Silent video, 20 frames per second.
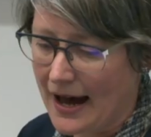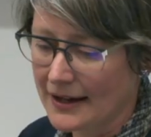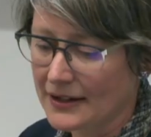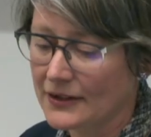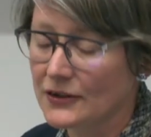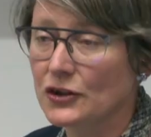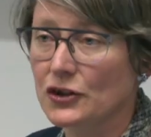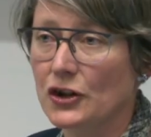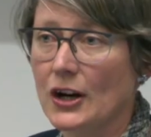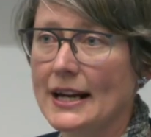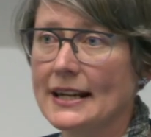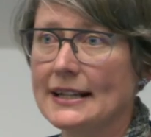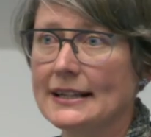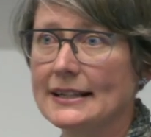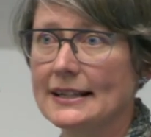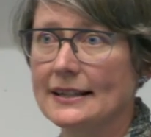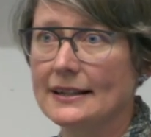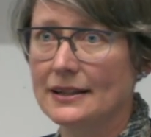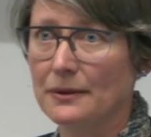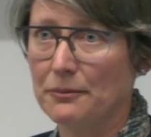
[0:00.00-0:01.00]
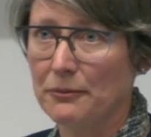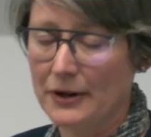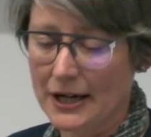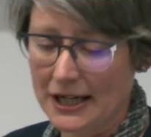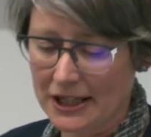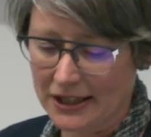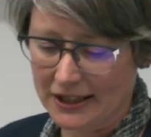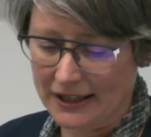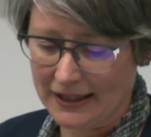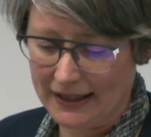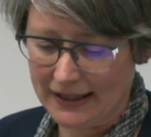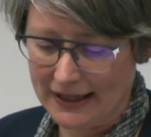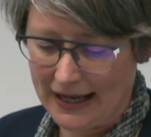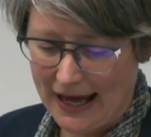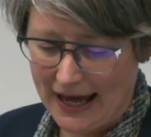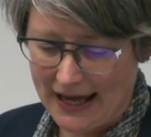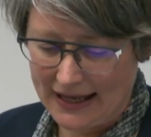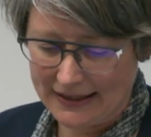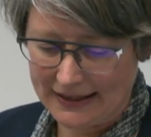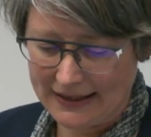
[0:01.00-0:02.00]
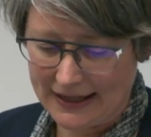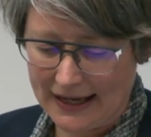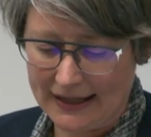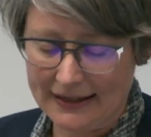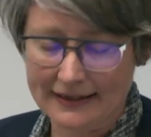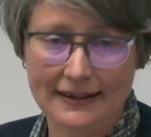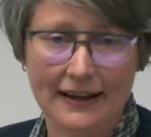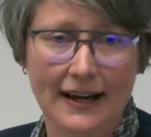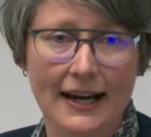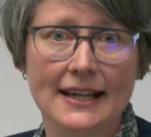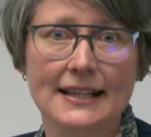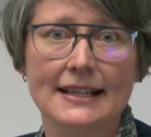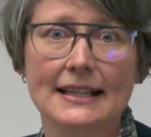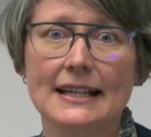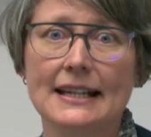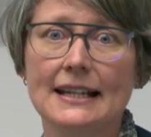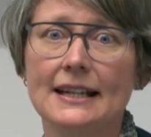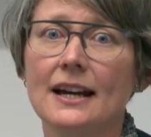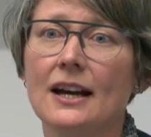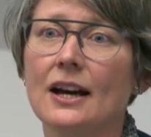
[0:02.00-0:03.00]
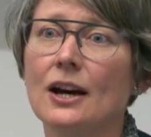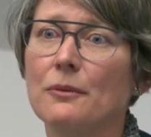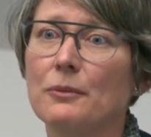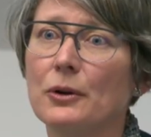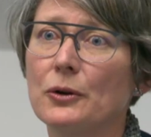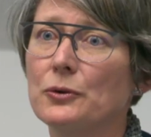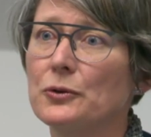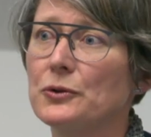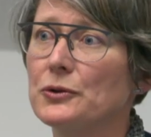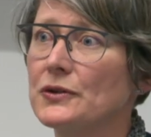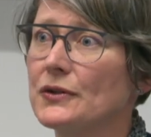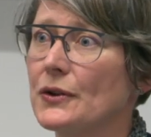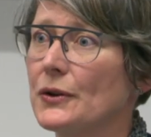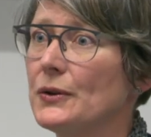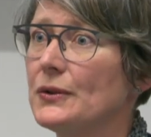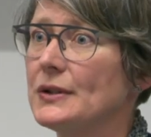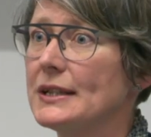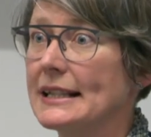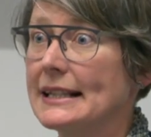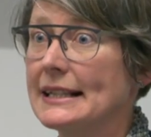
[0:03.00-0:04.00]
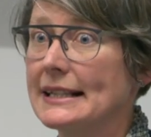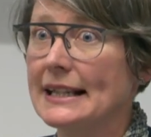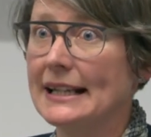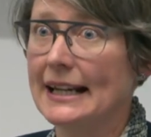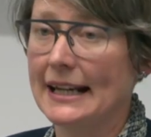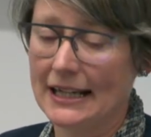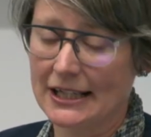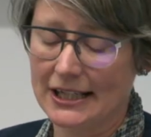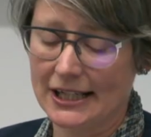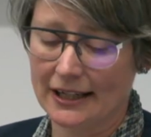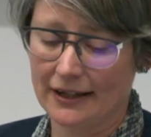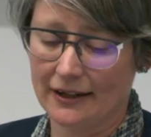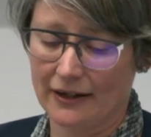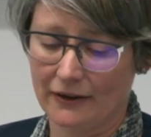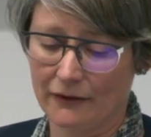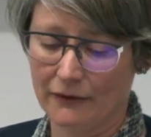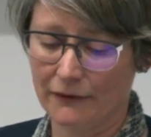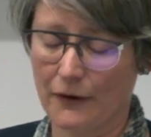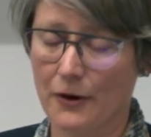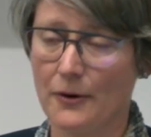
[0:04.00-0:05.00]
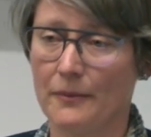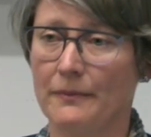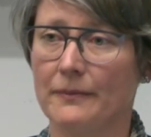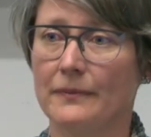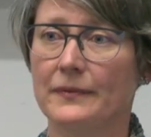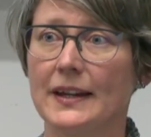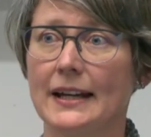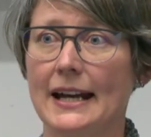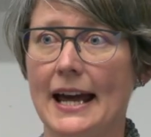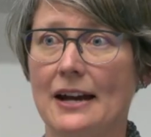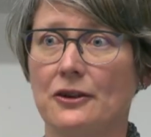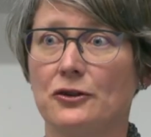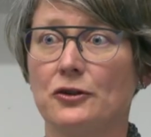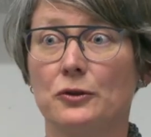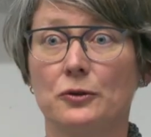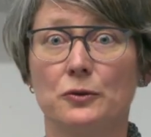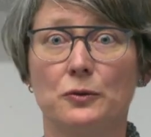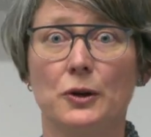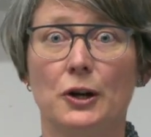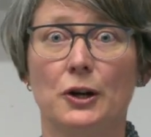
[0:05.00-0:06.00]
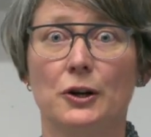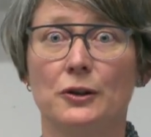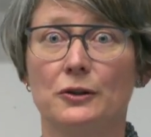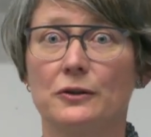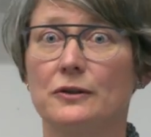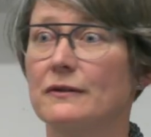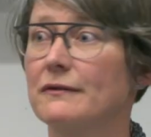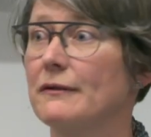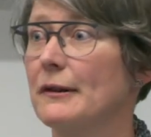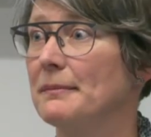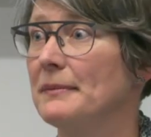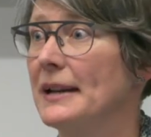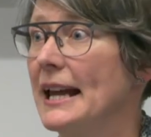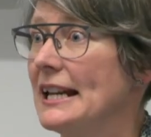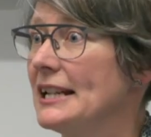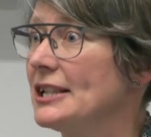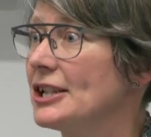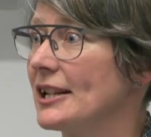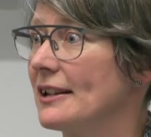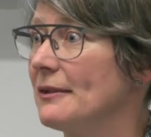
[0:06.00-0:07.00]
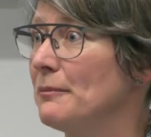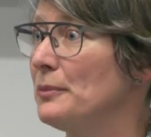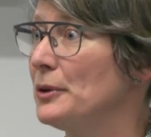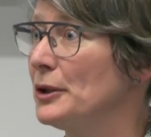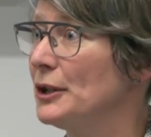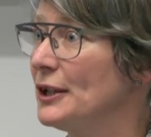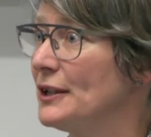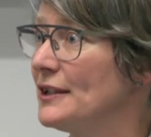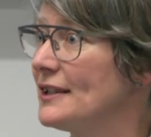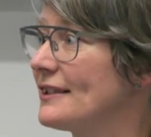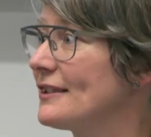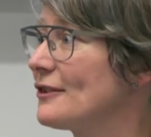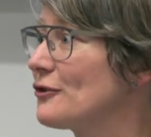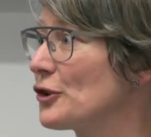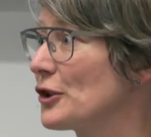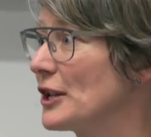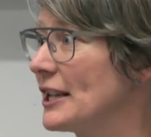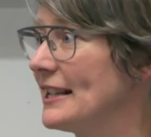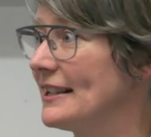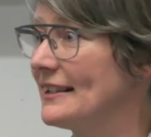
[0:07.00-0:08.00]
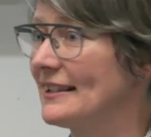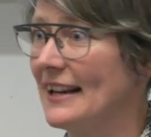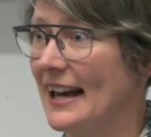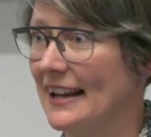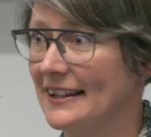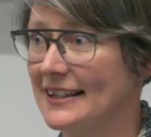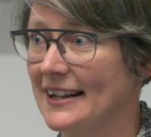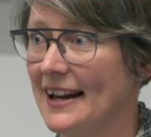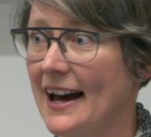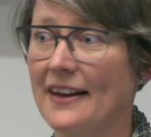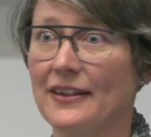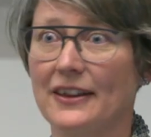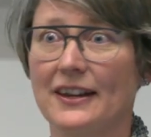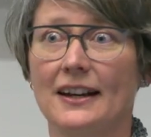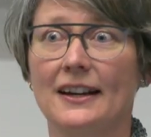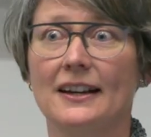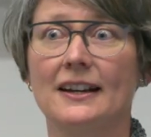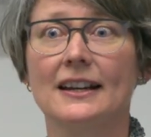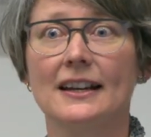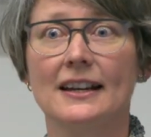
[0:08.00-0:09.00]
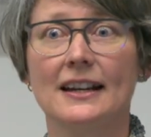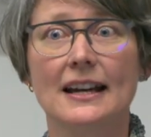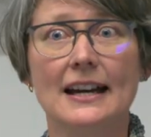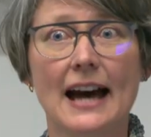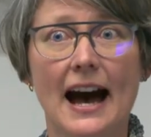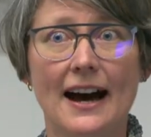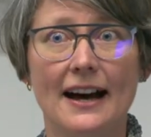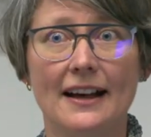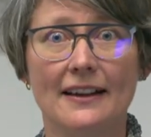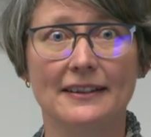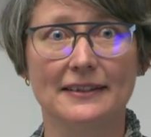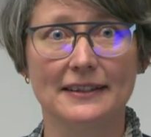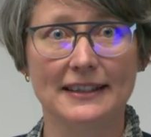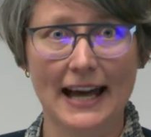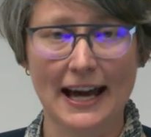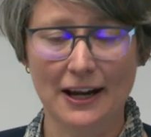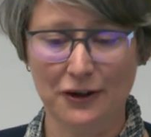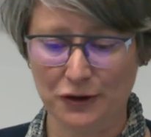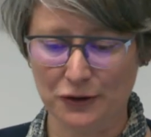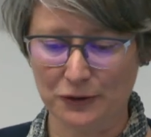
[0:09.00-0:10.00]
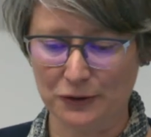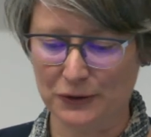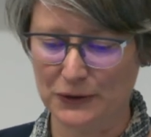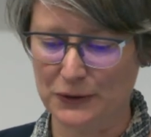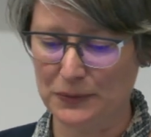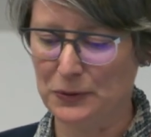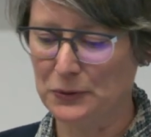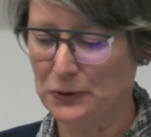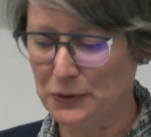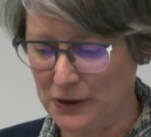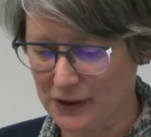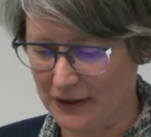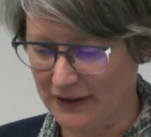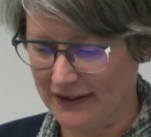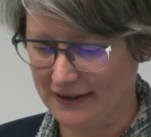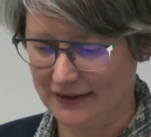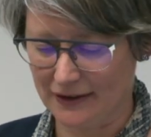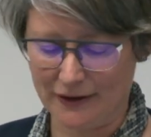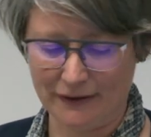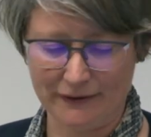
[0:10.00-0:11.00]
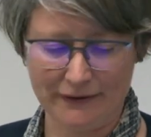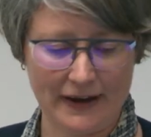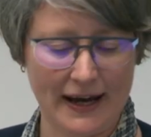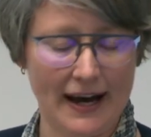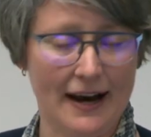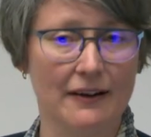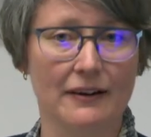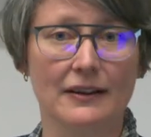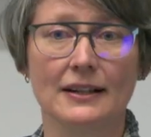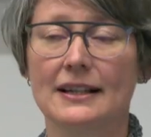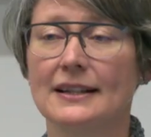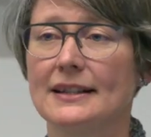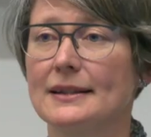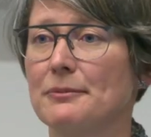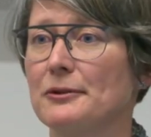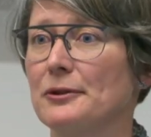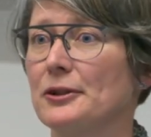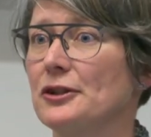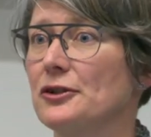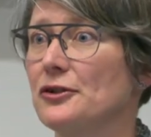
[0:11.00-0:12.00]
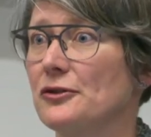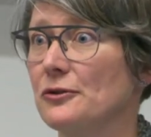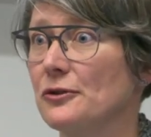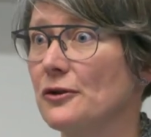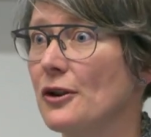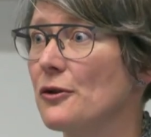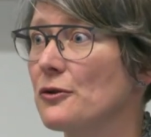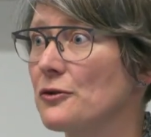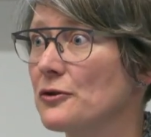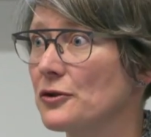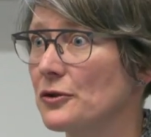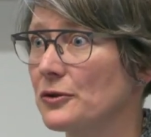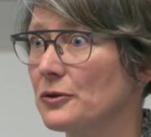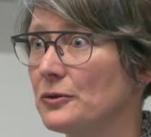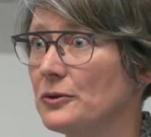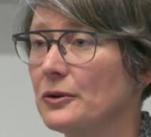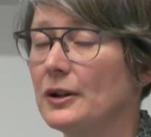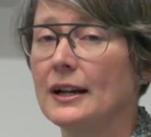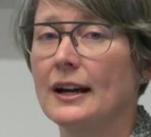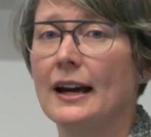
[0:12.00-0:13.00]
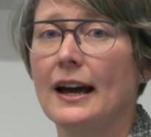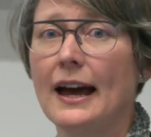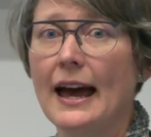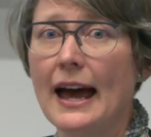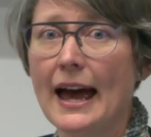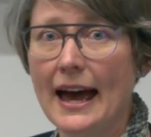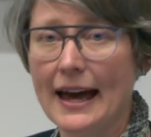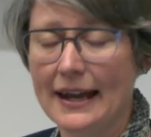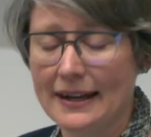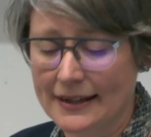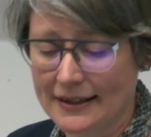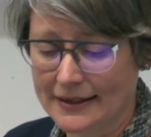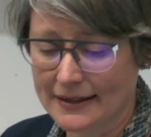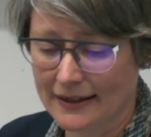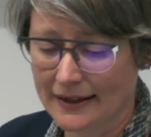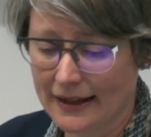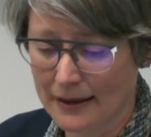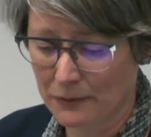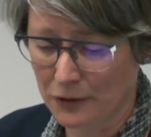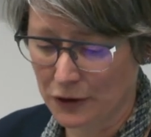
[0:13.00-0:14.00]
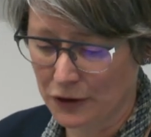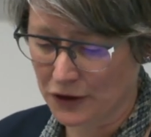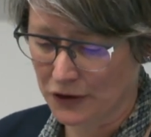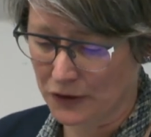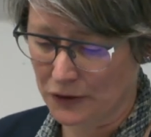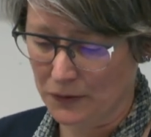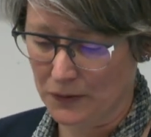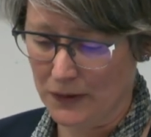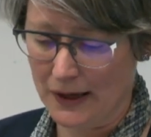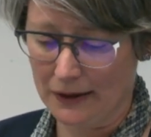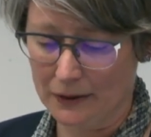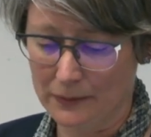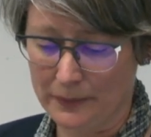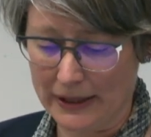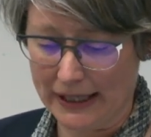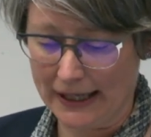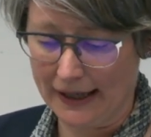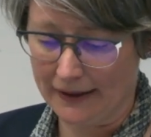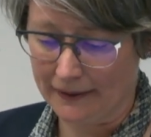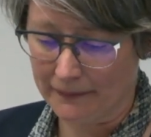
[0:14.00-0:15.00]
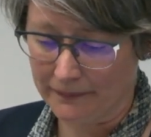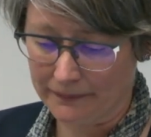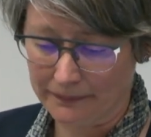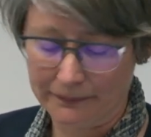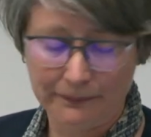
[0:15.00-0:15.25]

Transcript: stress, depression, and anxiety, but also disconnection from the natural world, from nature, birds, trees, and other natural supporters of our spiritual, cultural, and emotional well-being.